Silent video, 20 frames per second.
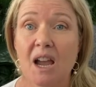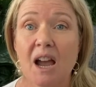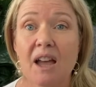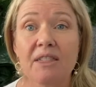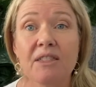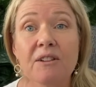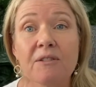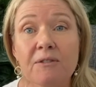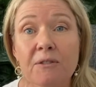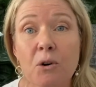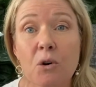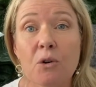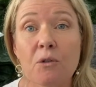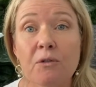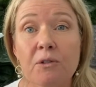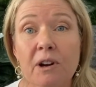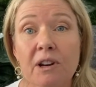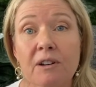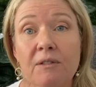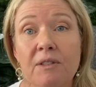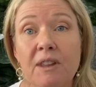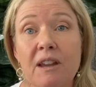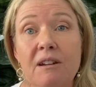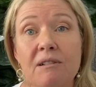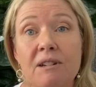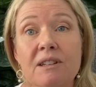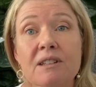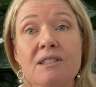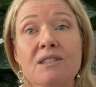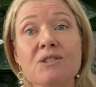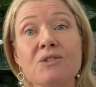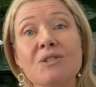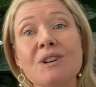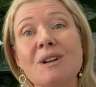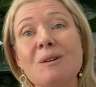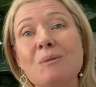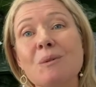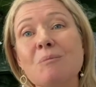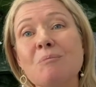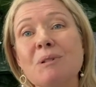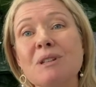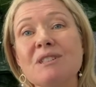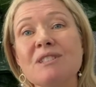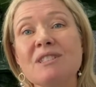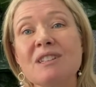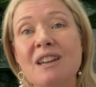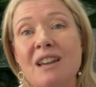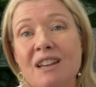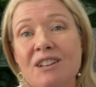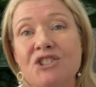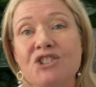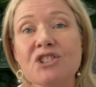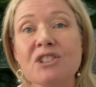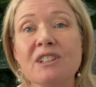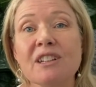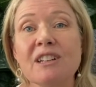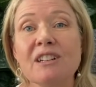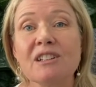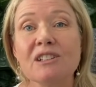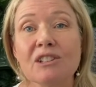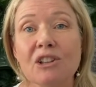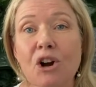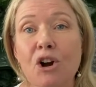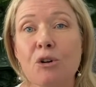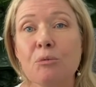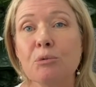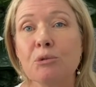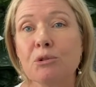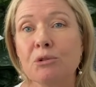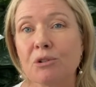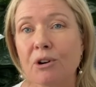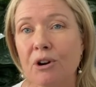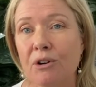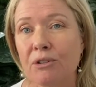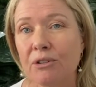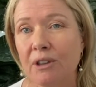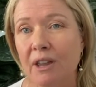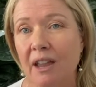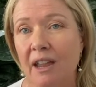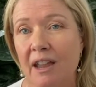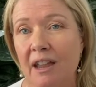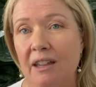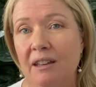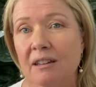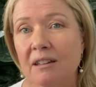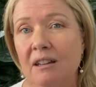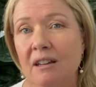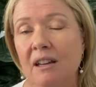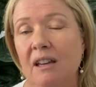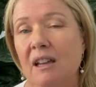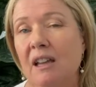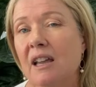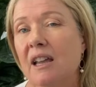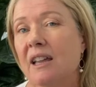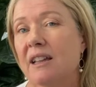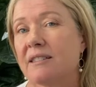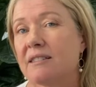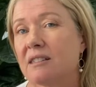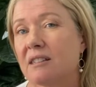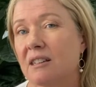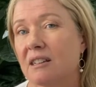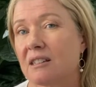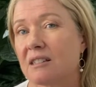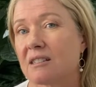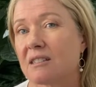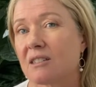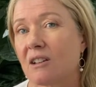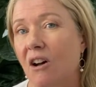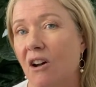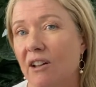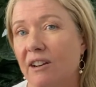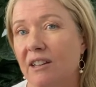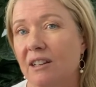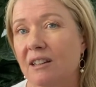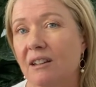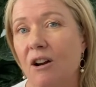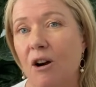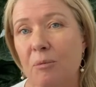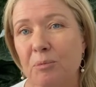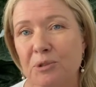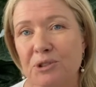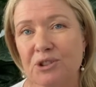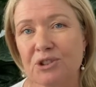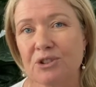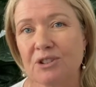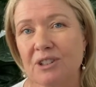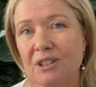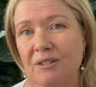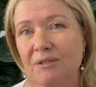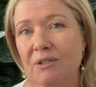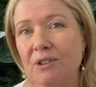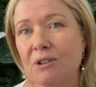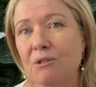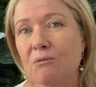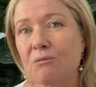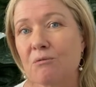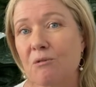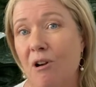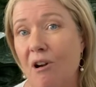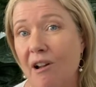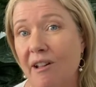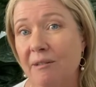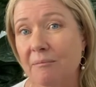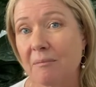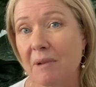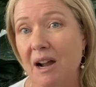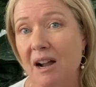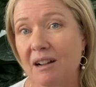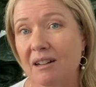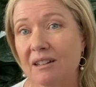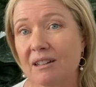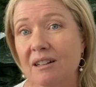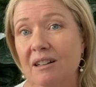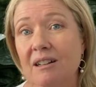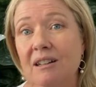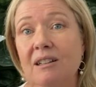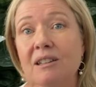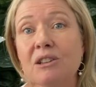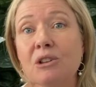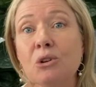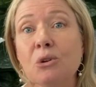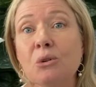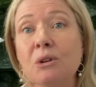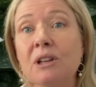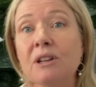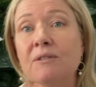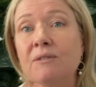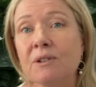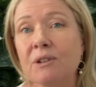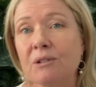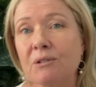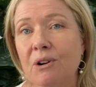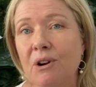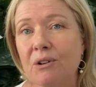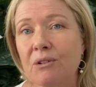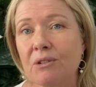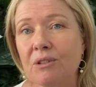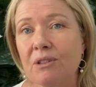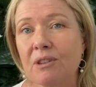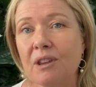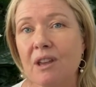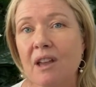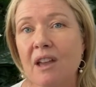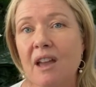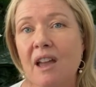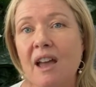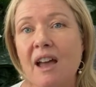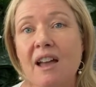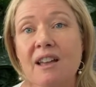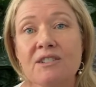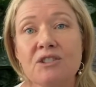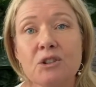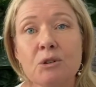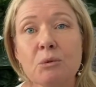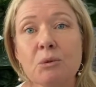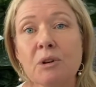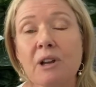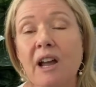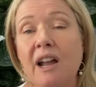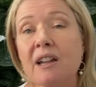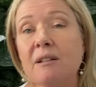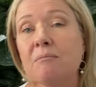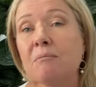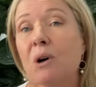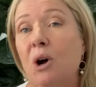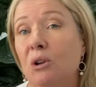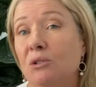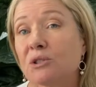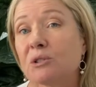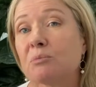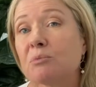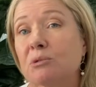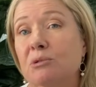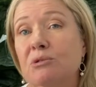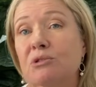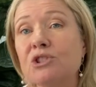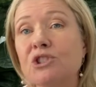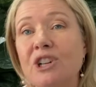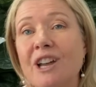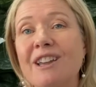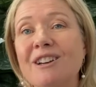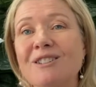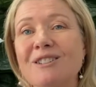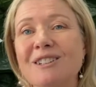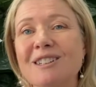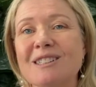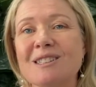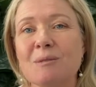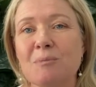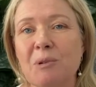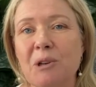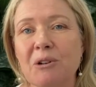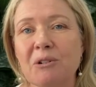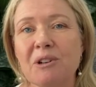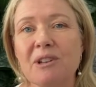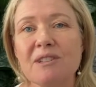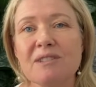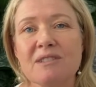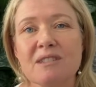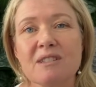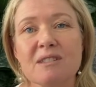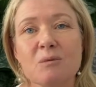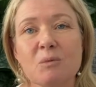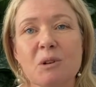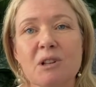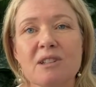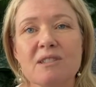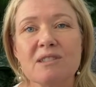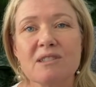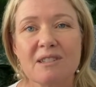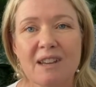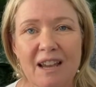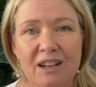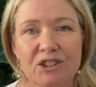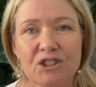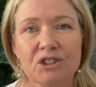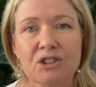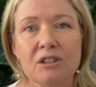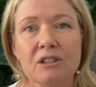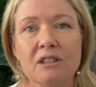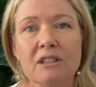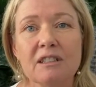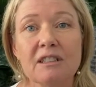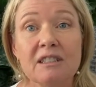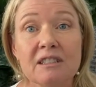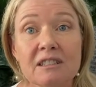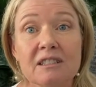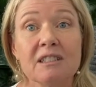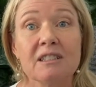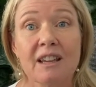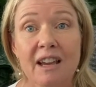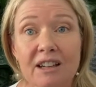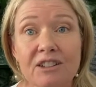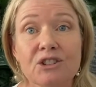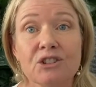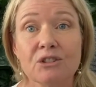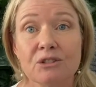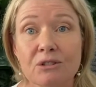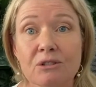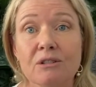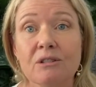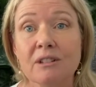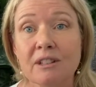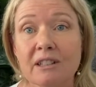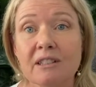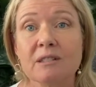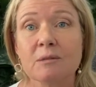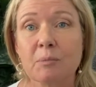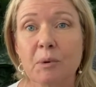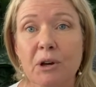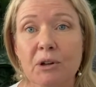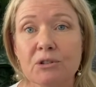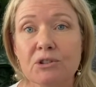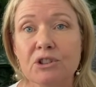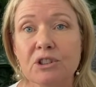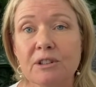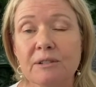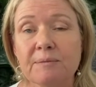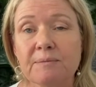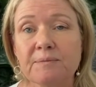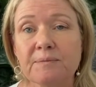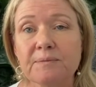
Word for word: At the forefront of their industry with potentially global growth ahead it's an exciting opportunity for the right marketer looking for growth as you will gain multiple channel experience as well as national and international exposure.